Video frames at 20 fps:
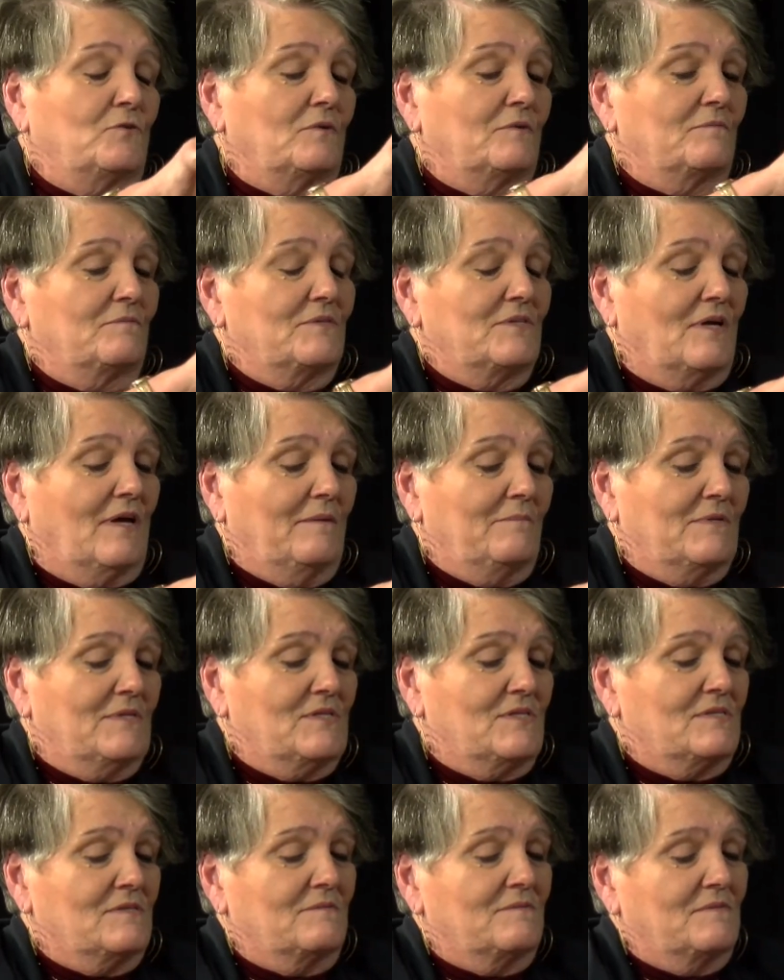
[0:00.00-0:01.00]
a time to
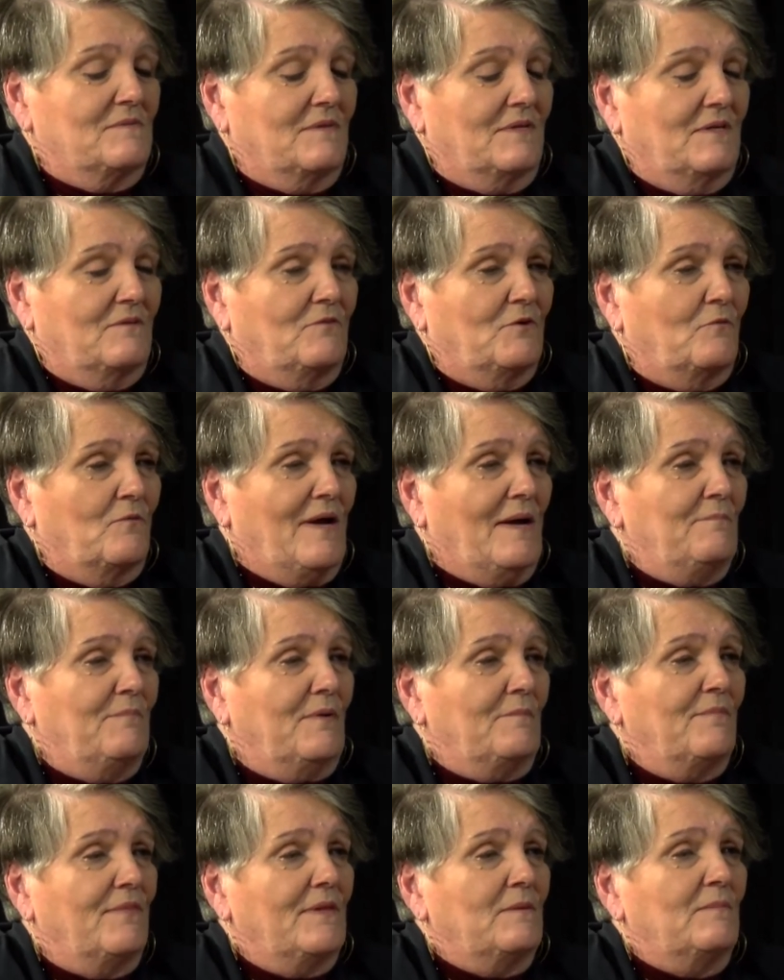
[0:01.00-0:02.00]
give a wrap
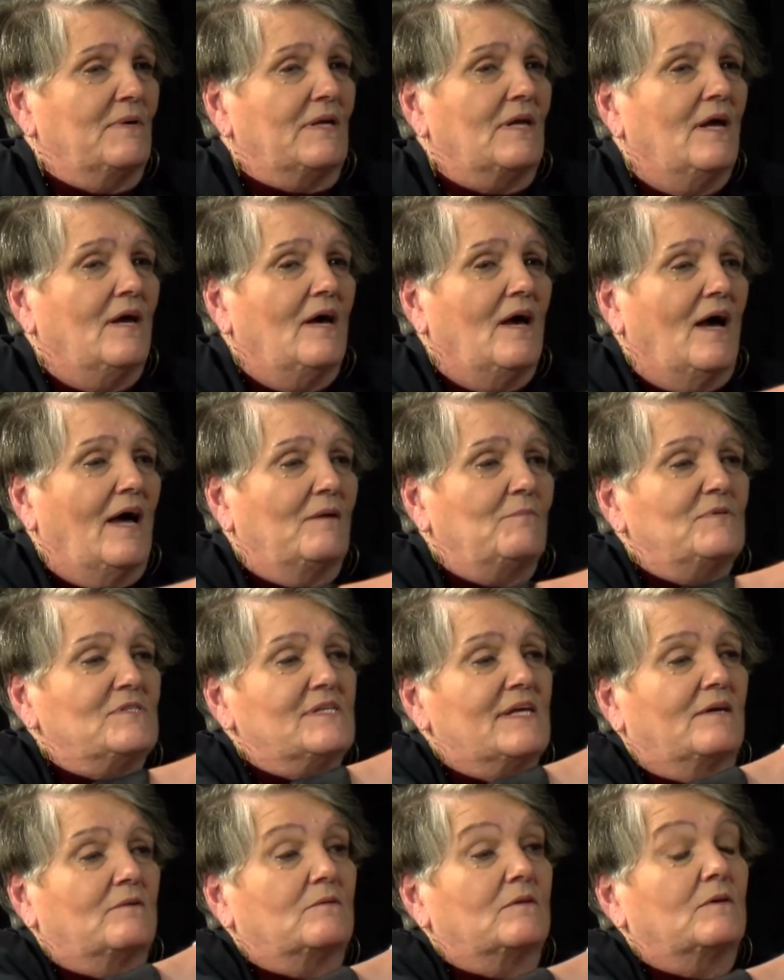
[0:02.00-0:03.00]
up thing, but I was
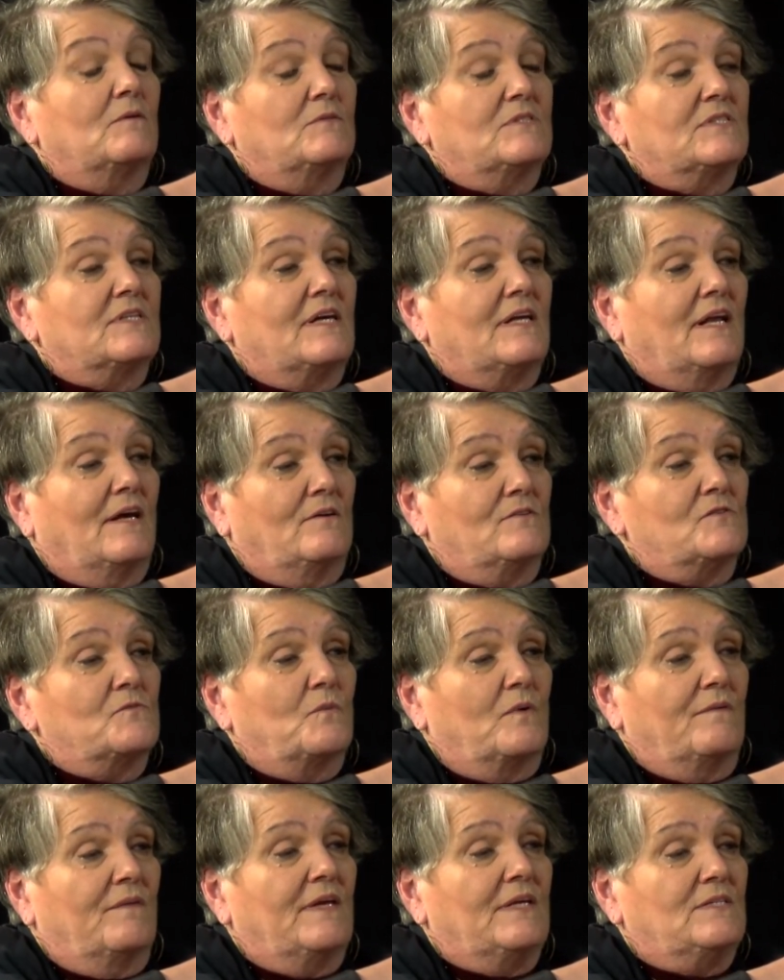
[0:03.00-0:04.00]
at the State House
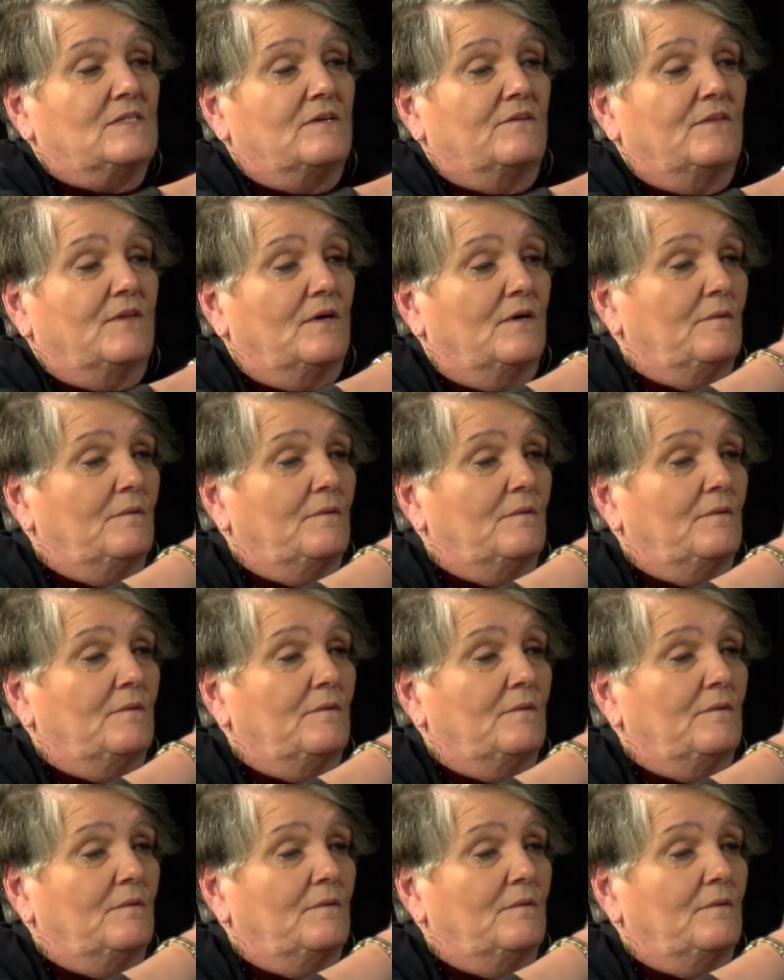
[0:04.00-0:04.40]
when they did